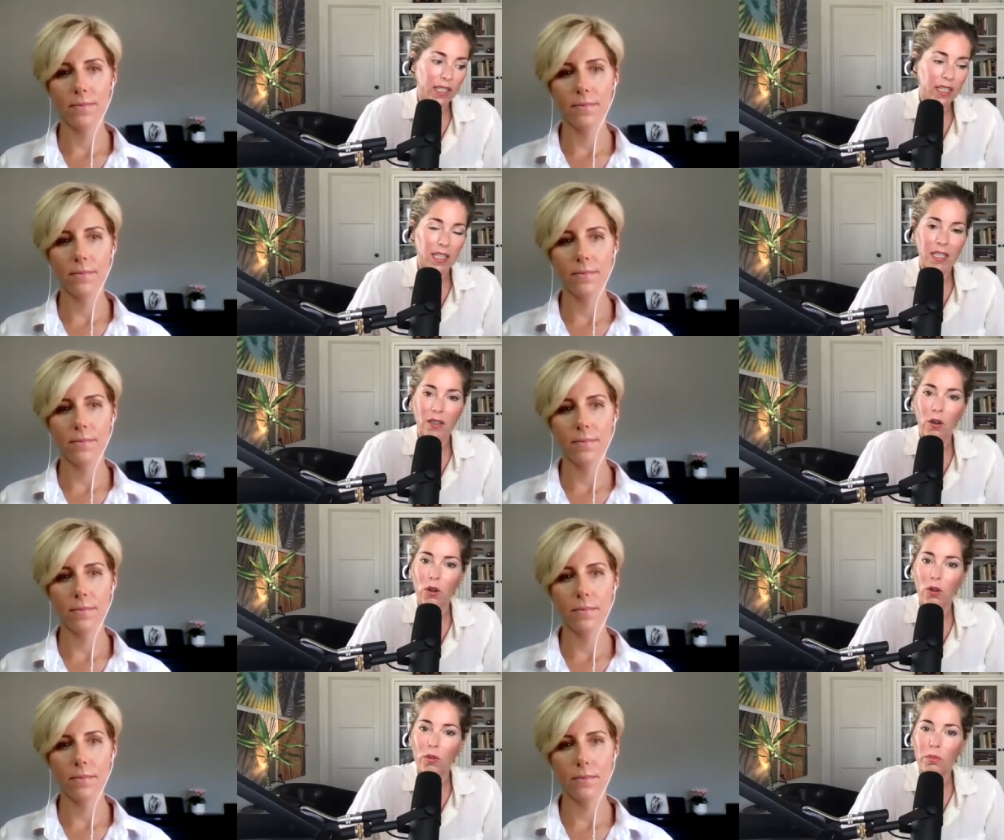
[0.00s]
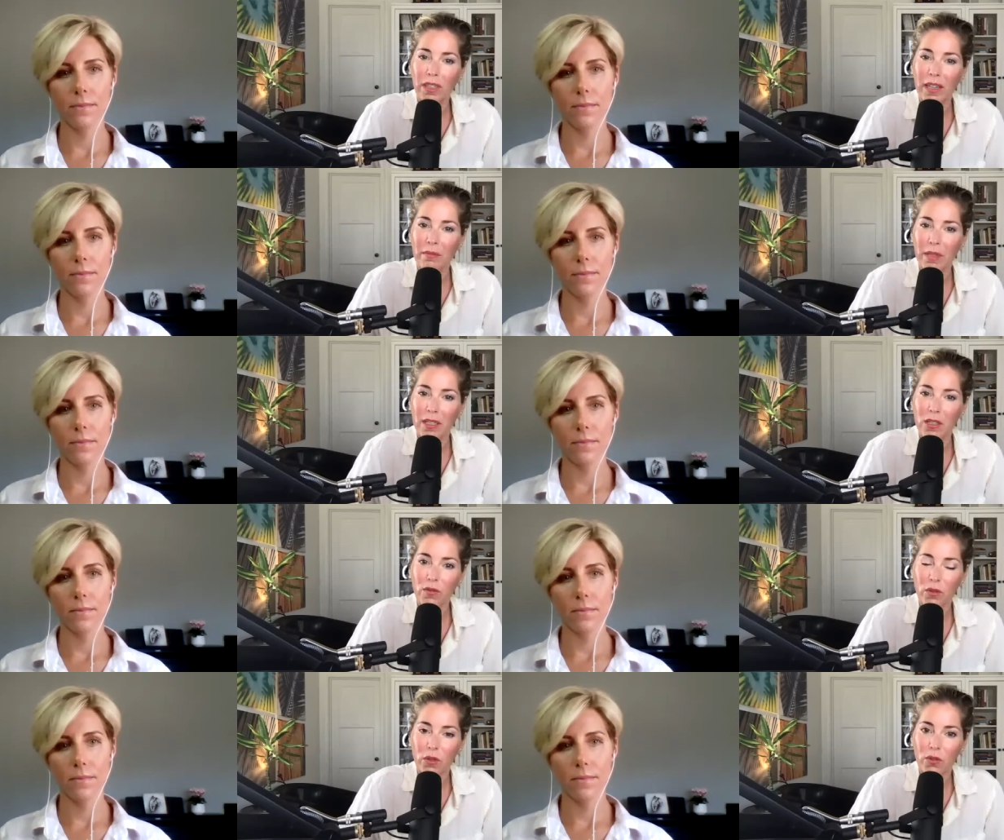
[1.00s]
Speaker 1: eating whole plant-based
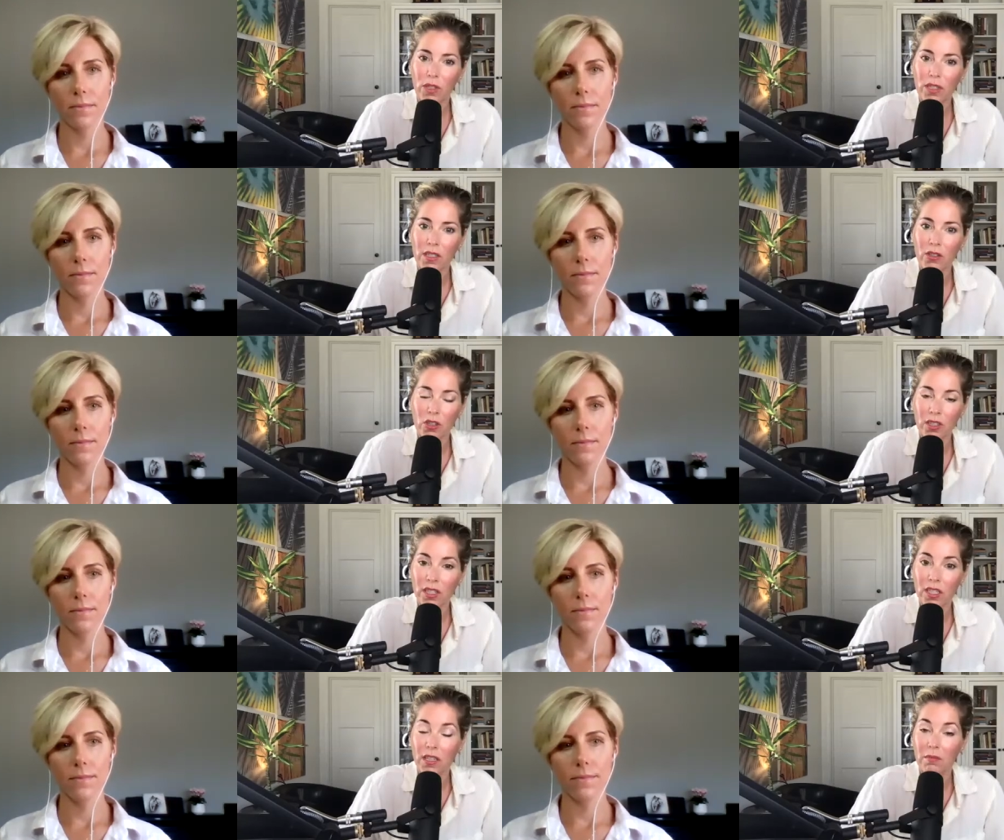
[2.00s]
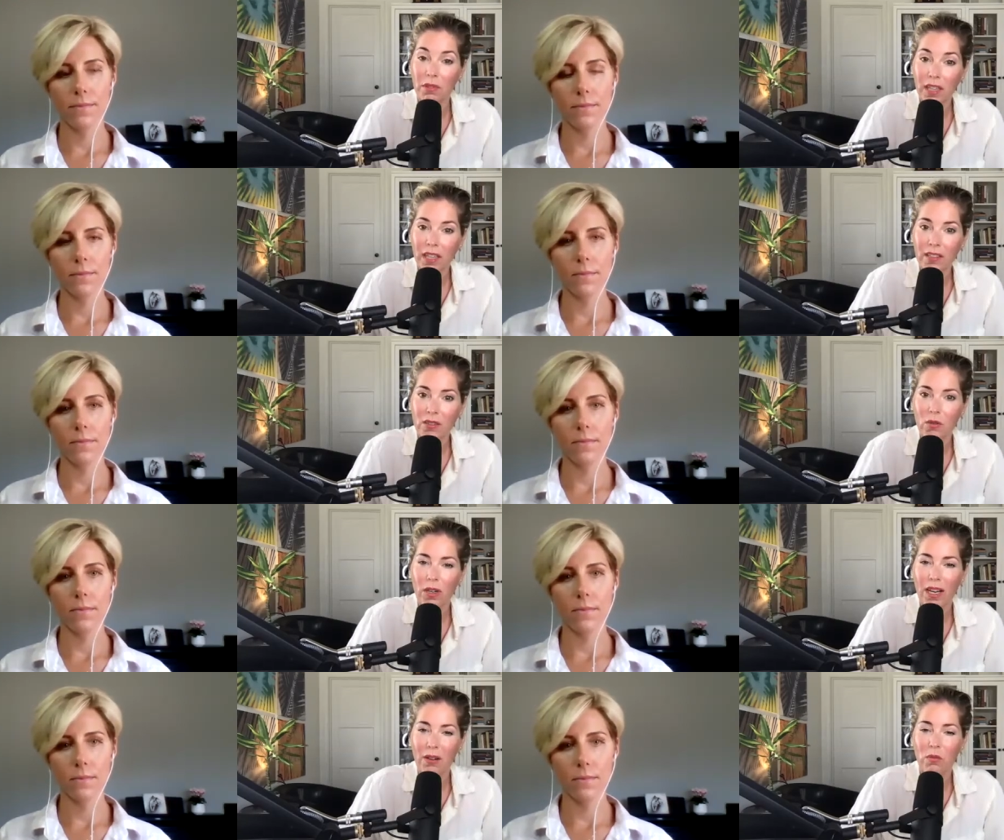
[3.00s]
food? Is it just eating plants,
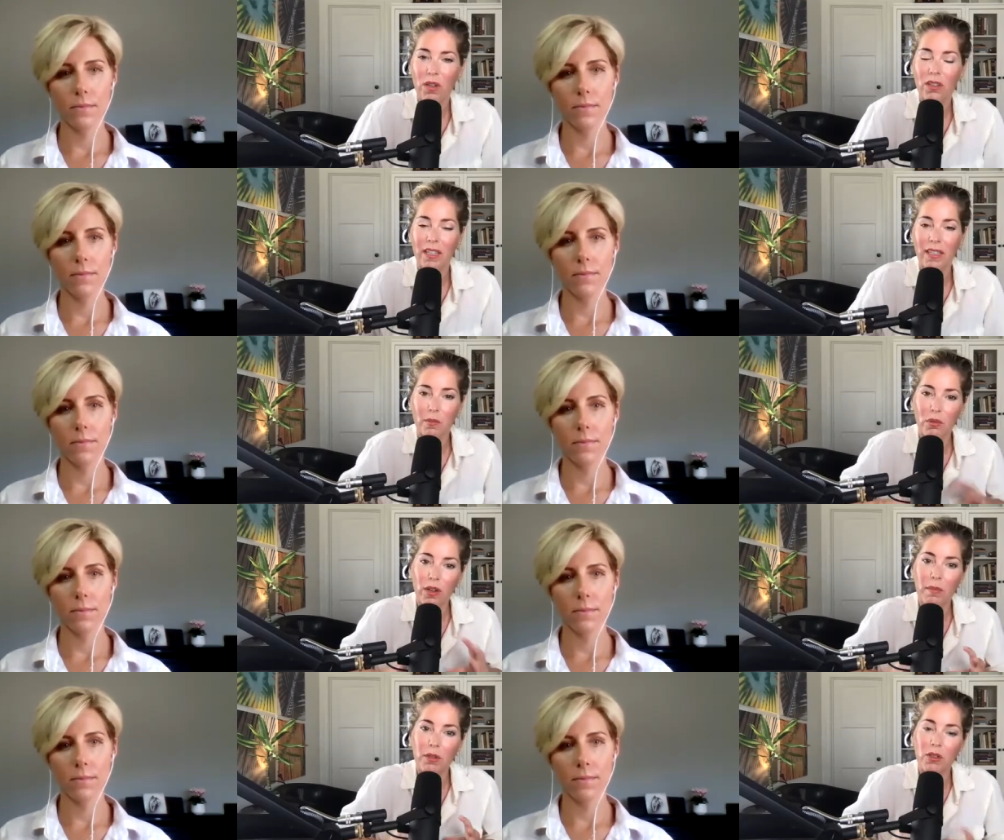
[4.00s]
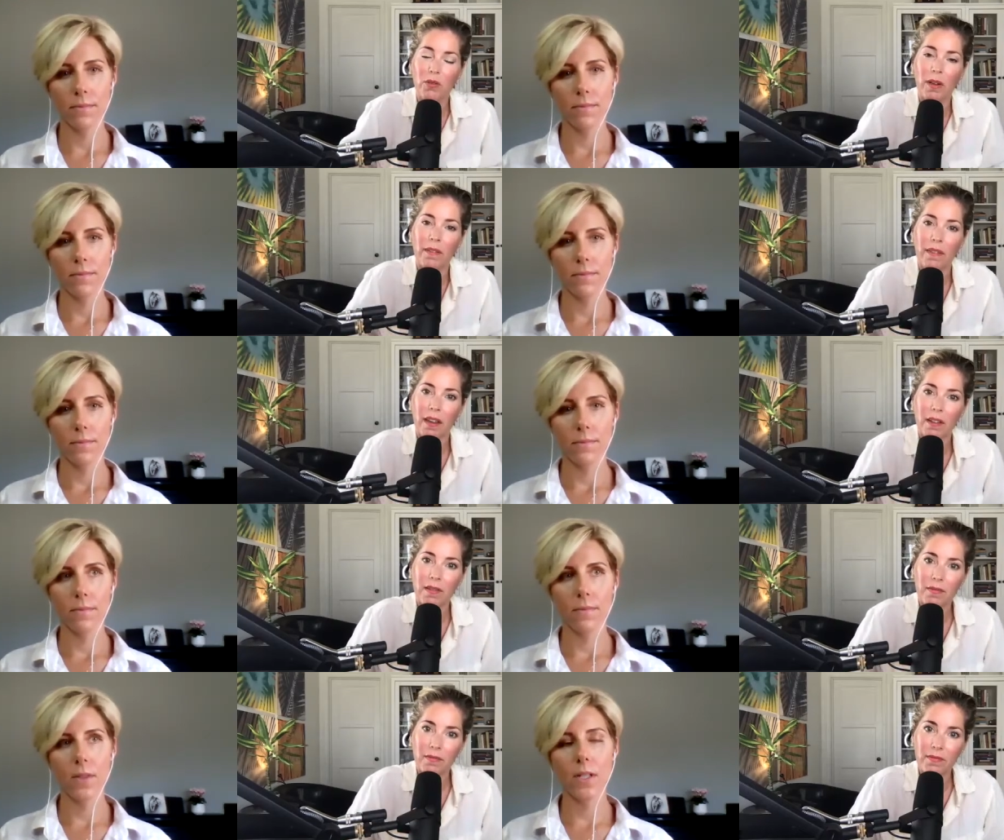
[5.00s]
or how? What are like the parameters around that?
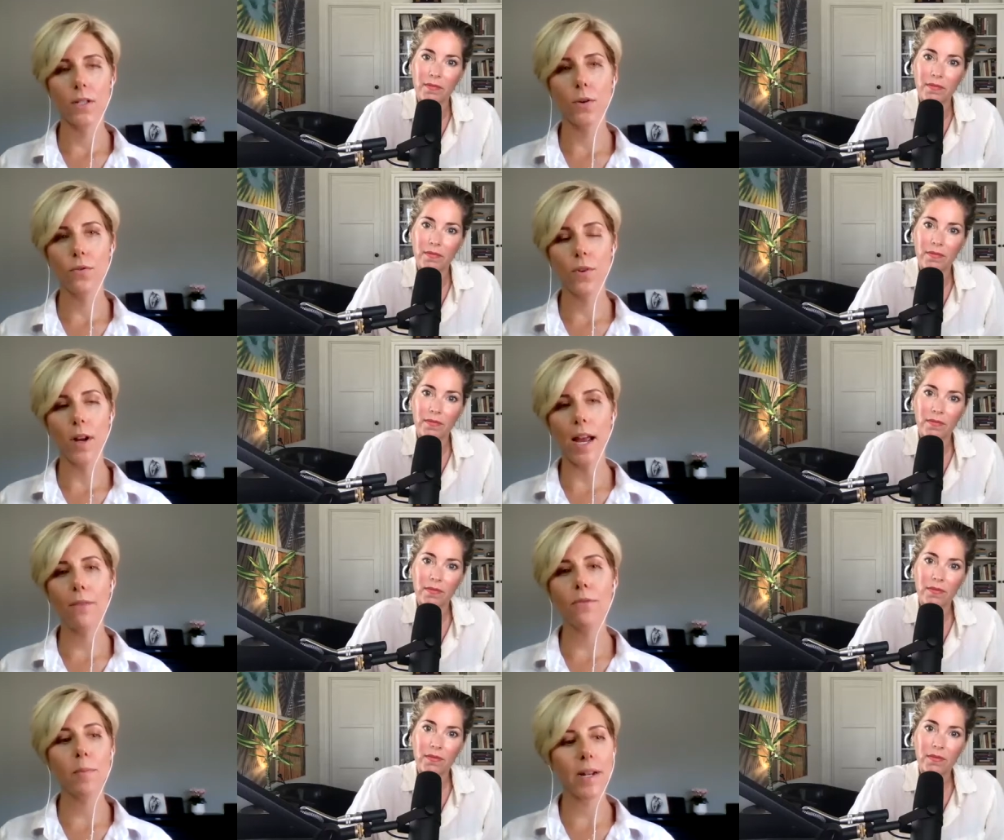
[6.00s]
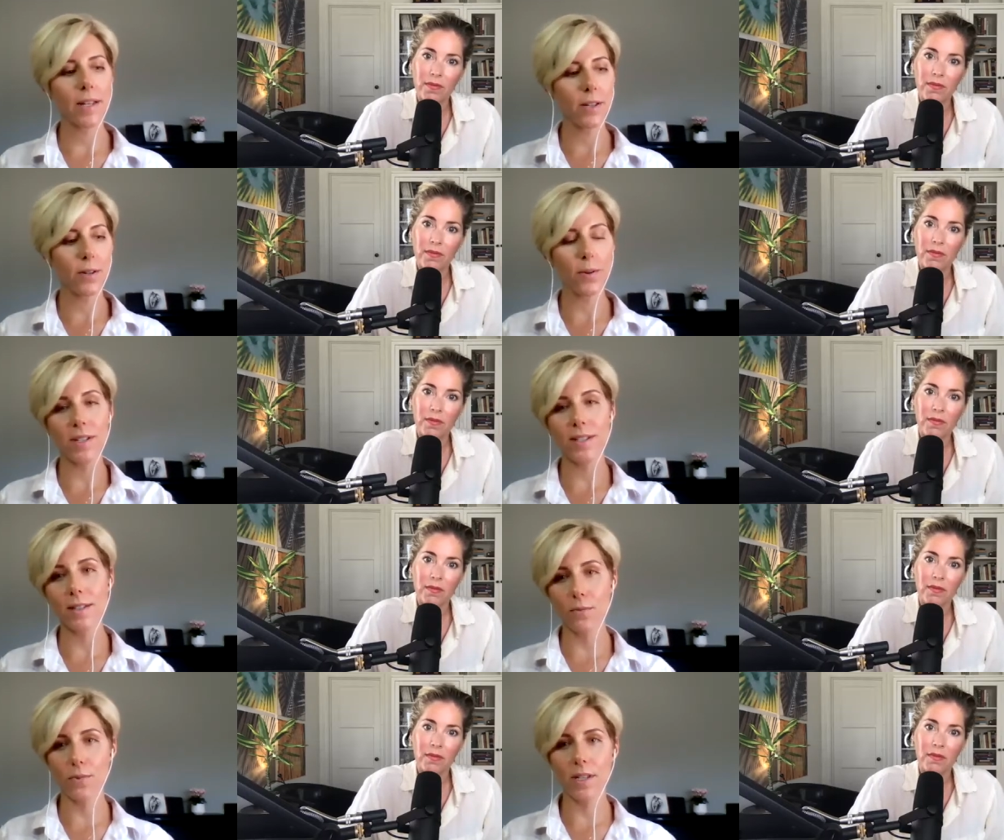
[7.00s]
Speaker 2: So for everybody, you know, this
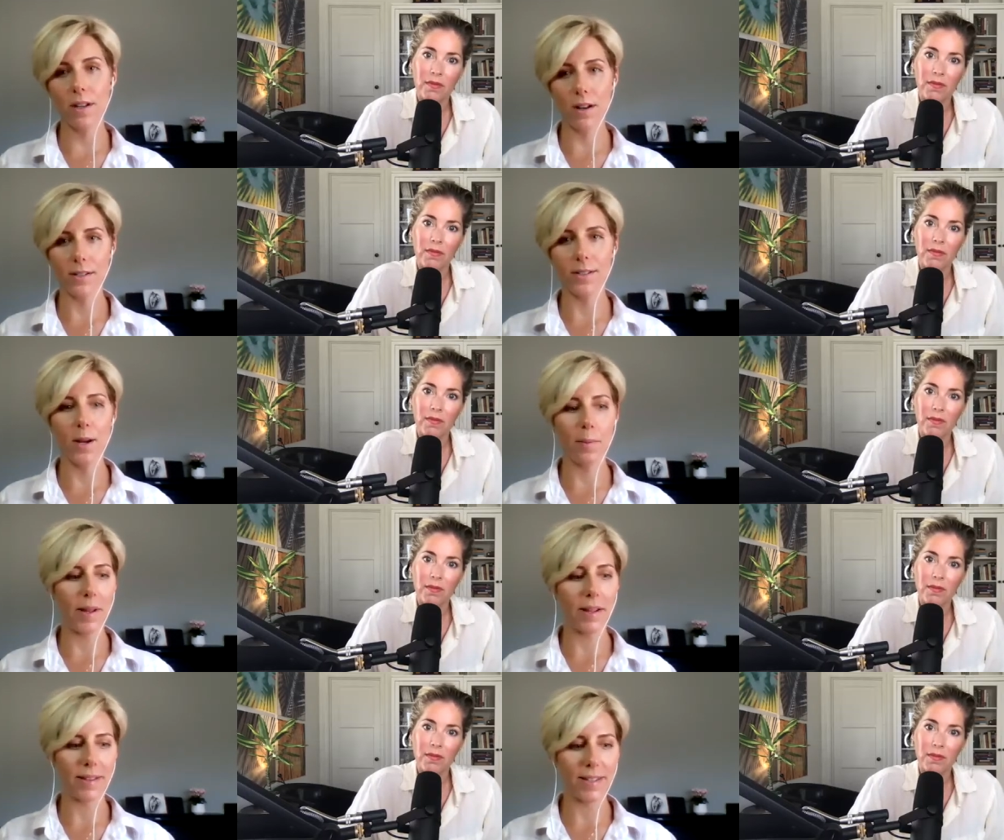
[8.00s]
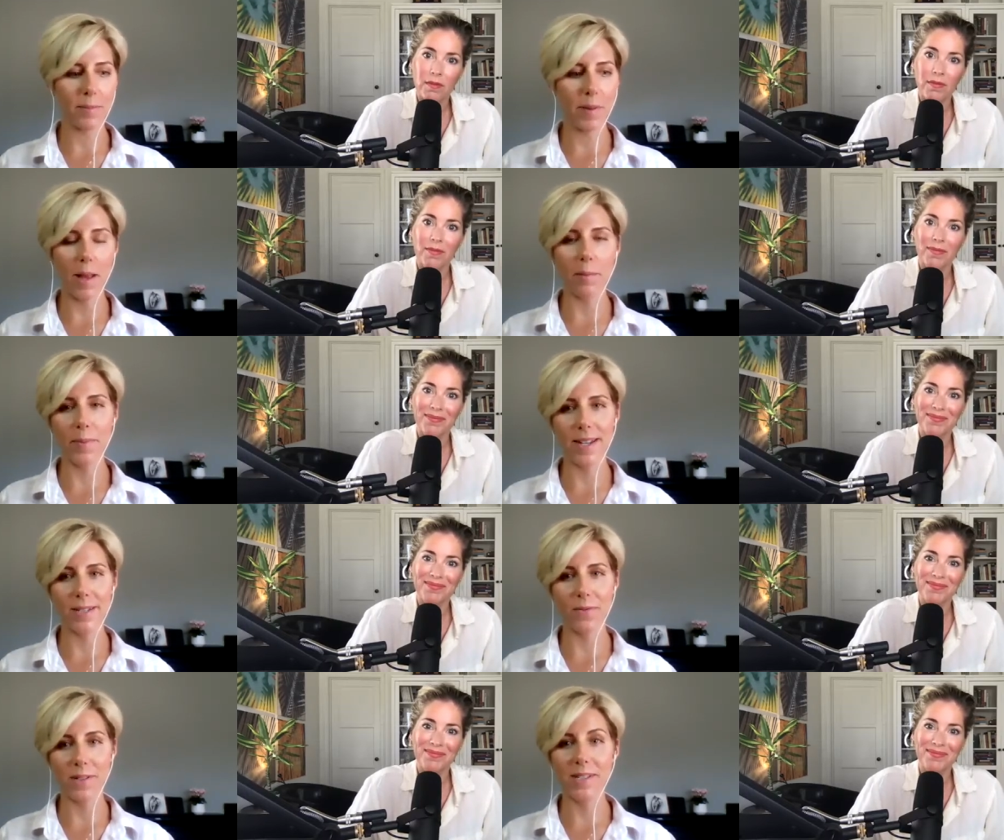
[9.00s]
is a really hot topic, this
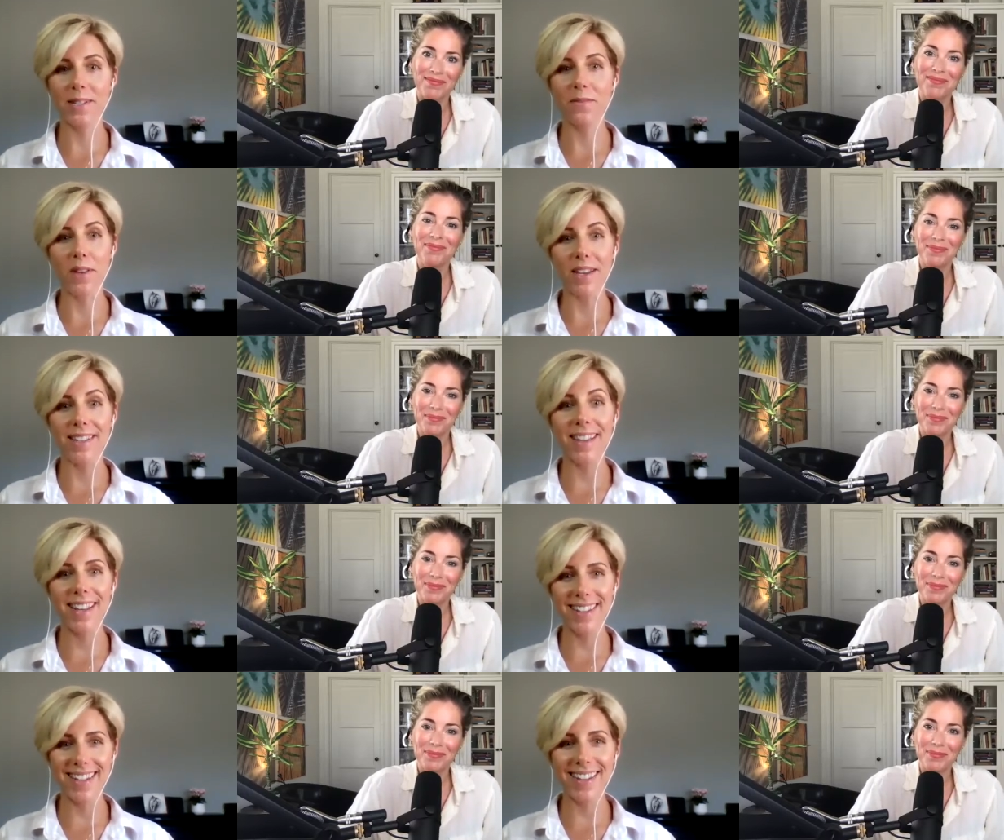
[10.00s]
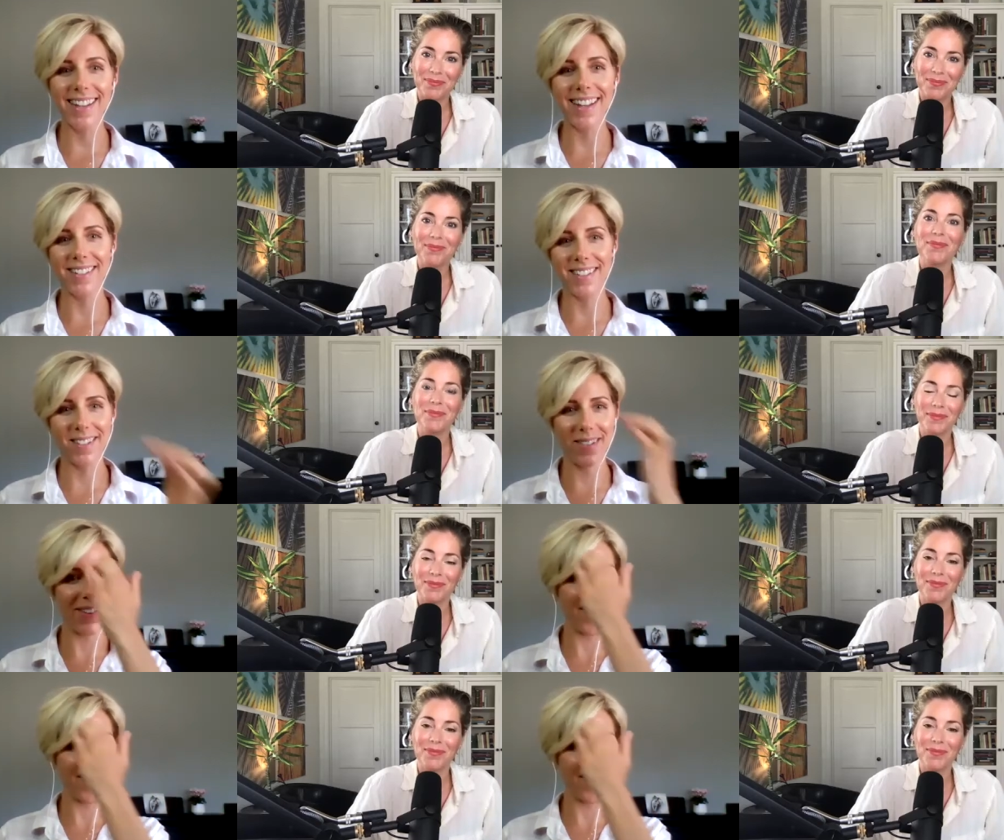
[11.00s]
plant-based versus vegan lately. And so I